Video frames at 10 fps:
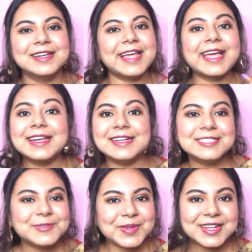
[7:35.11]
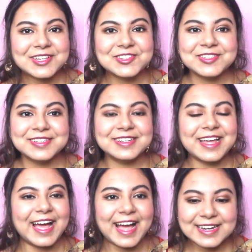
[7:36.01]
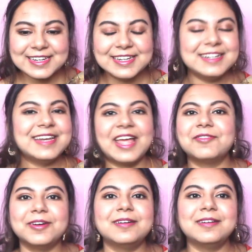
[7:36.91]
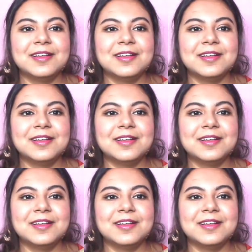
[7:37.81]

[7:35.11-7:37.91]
taken inspiration and never